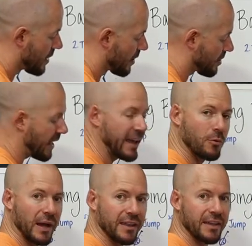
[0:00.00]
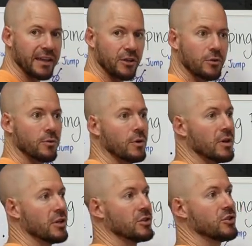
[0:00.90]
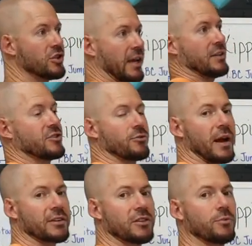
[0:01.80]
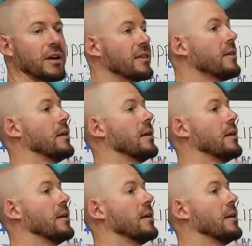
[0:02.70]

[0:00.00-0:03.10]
leg weight that you change direction with,